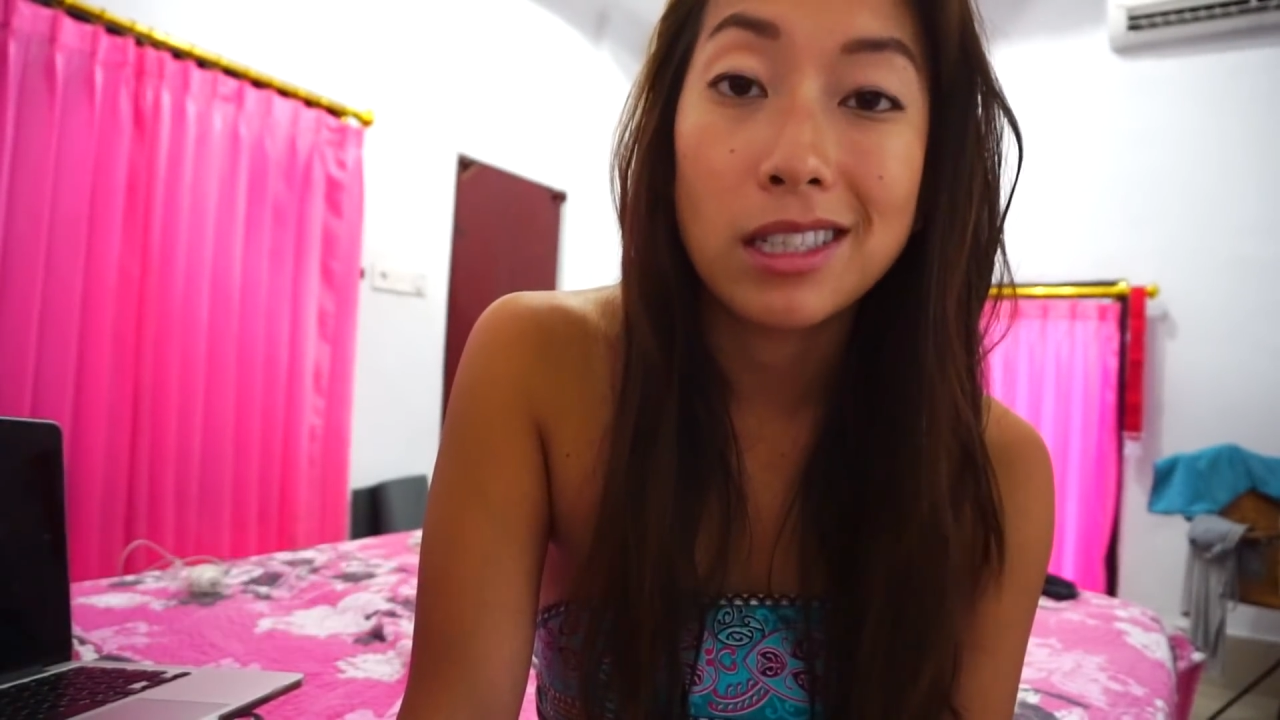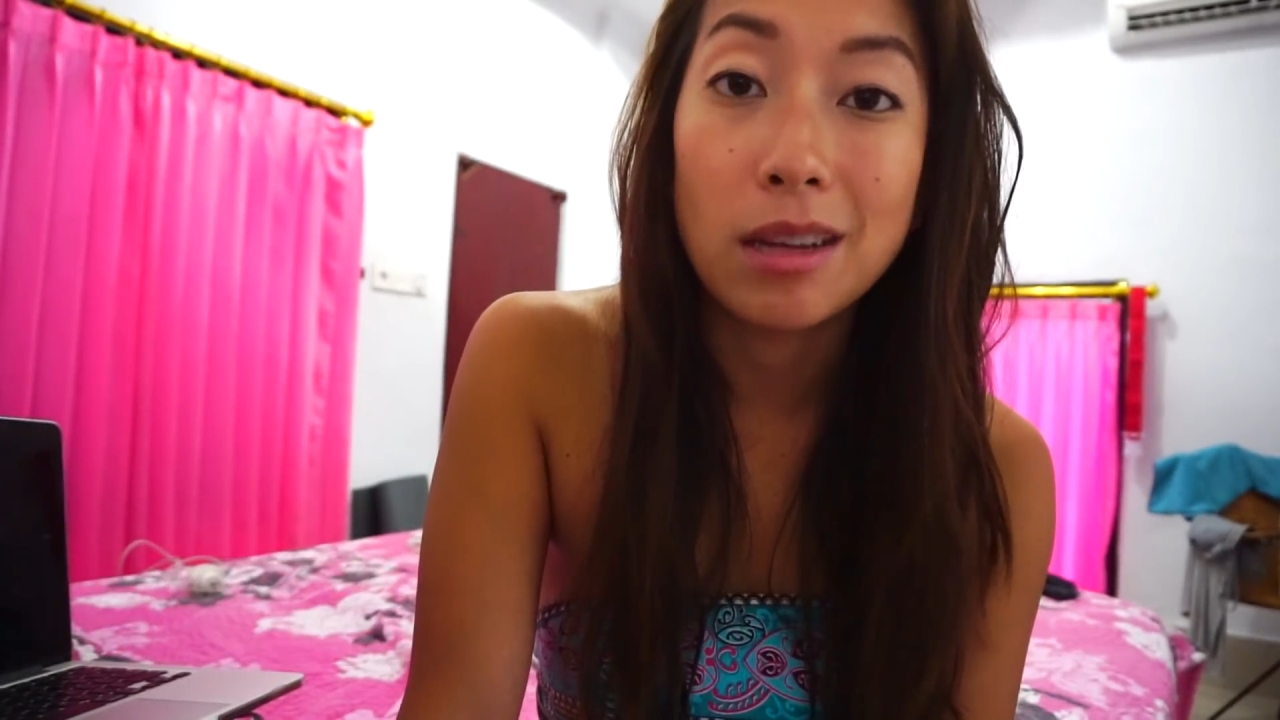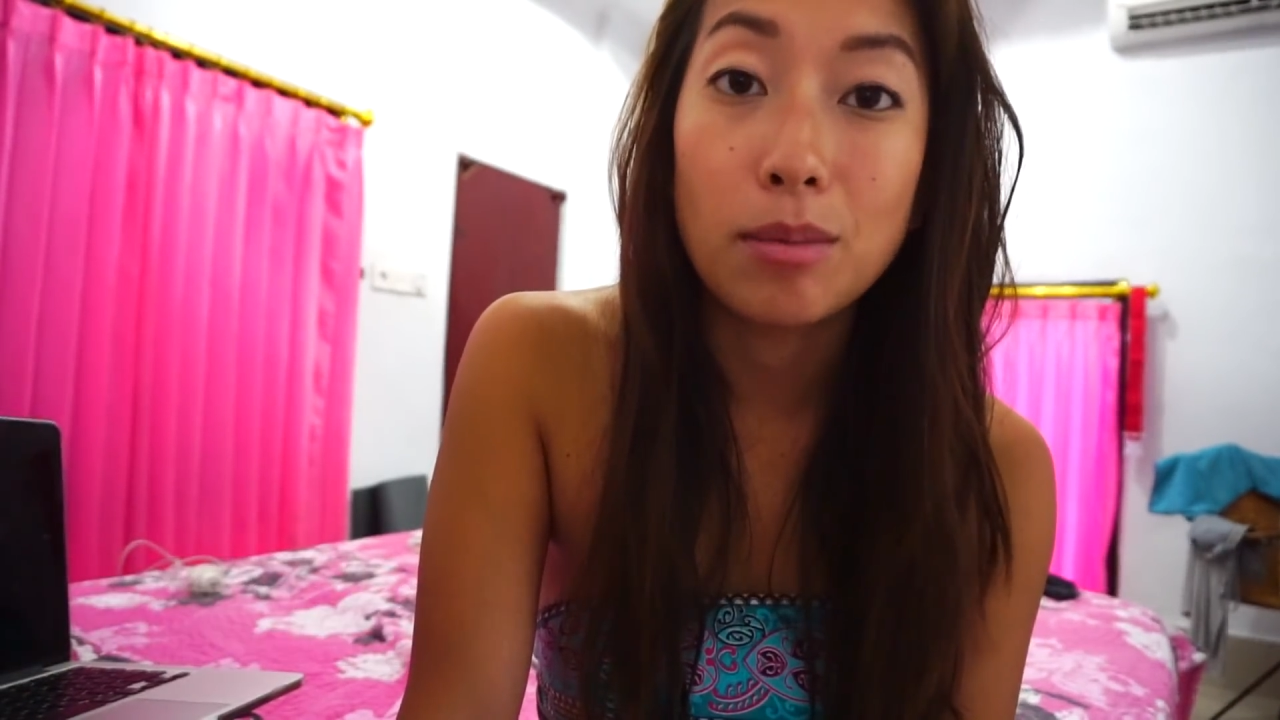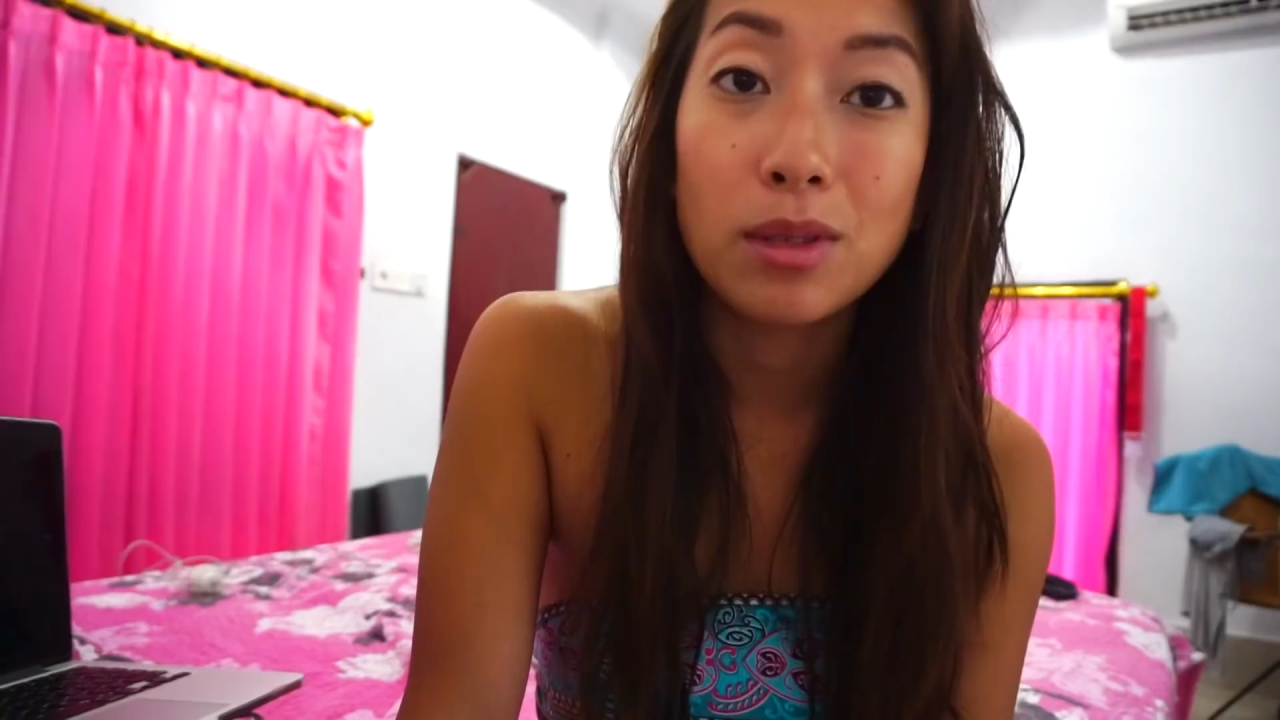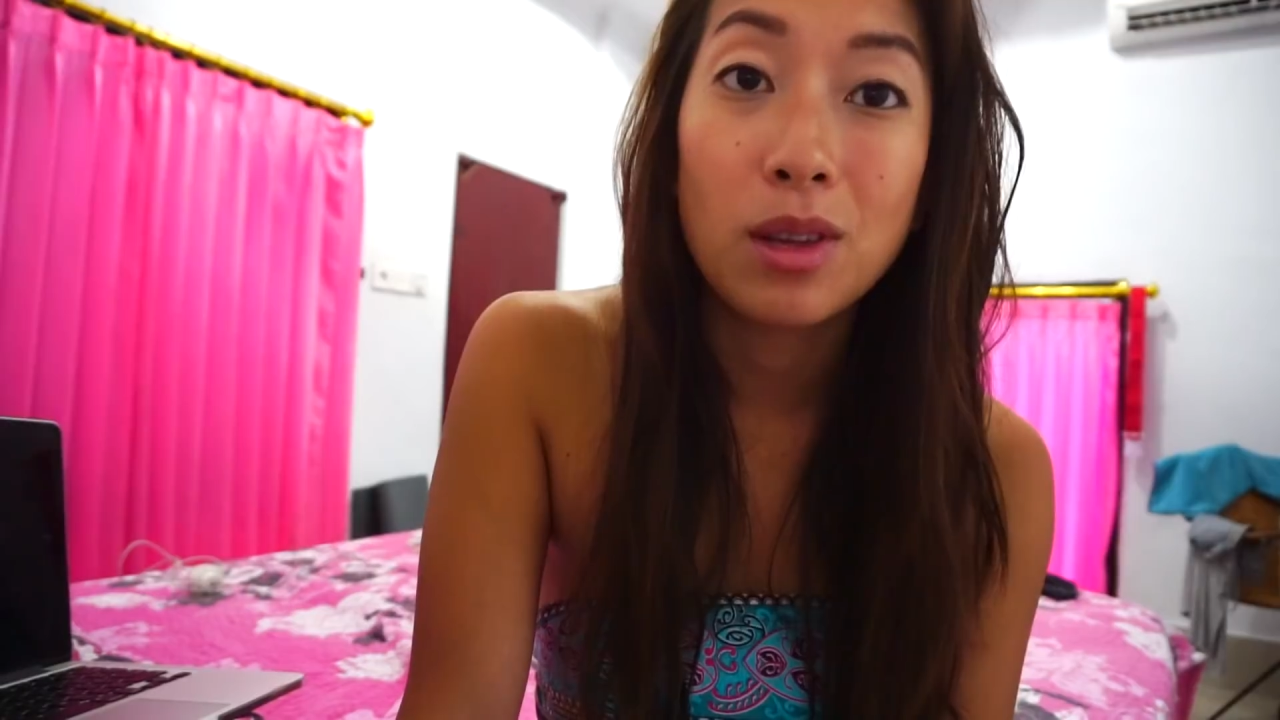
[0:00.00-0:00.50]

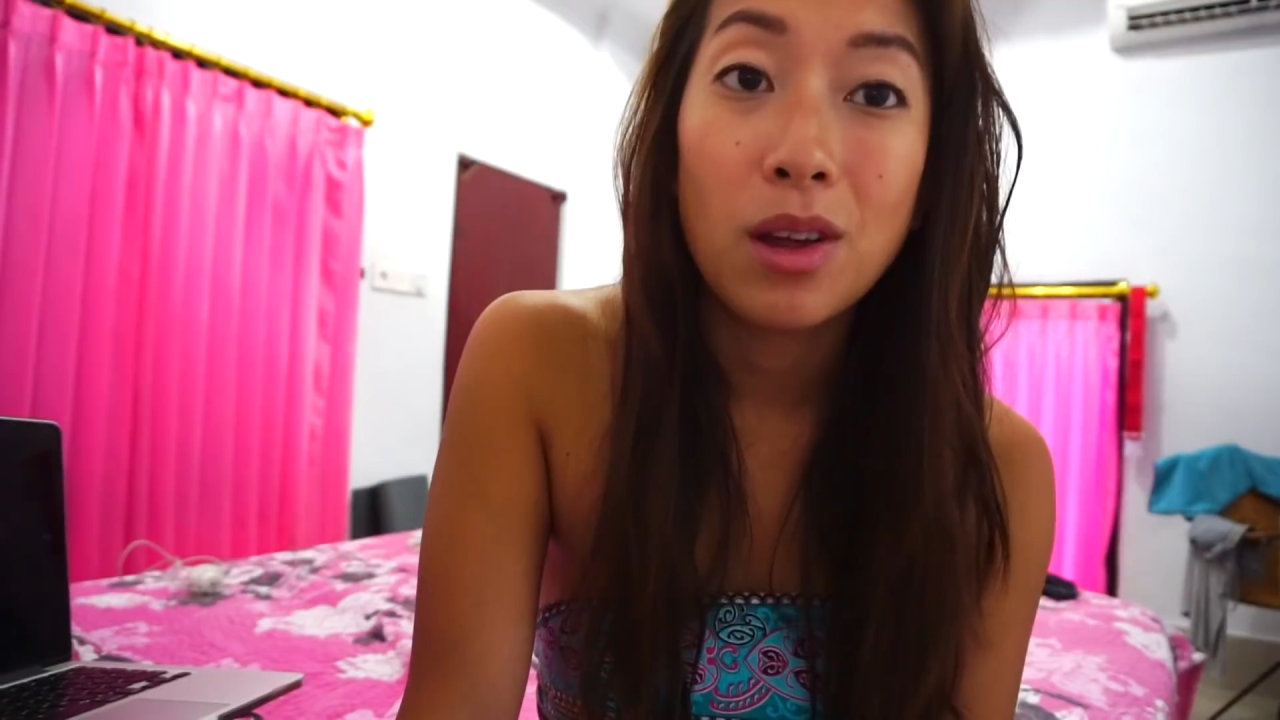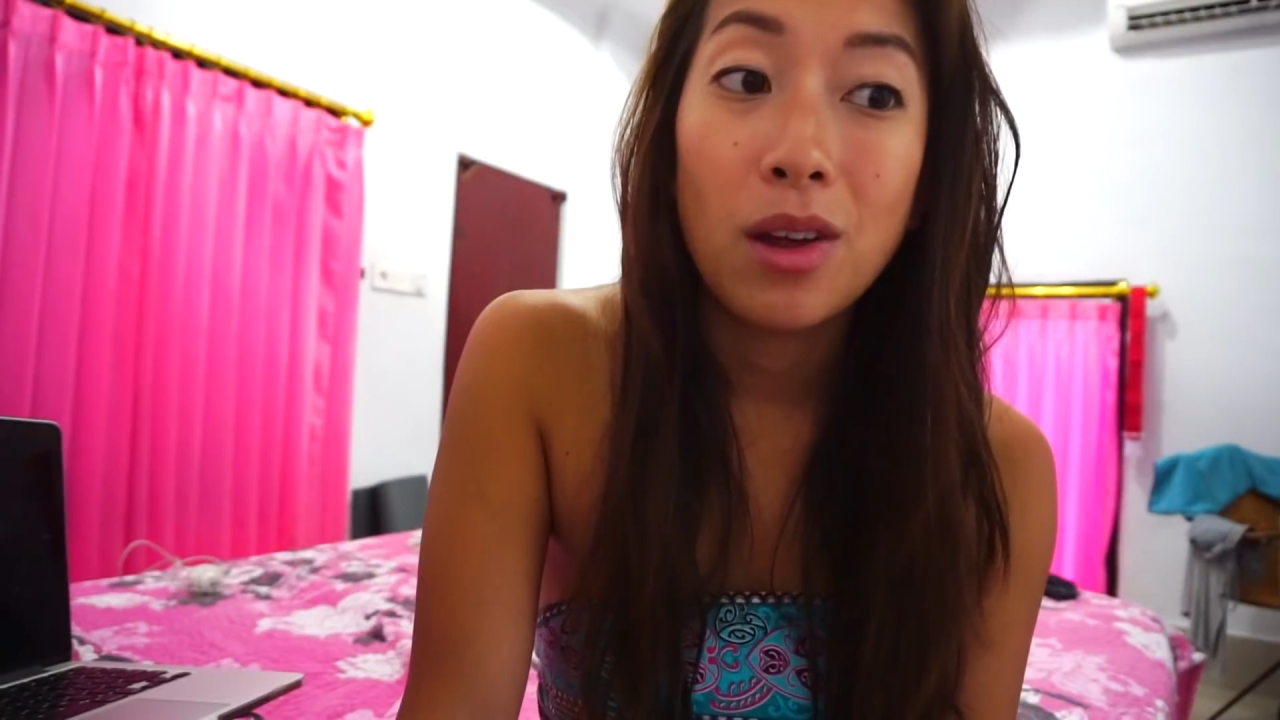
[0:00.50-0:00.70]
tips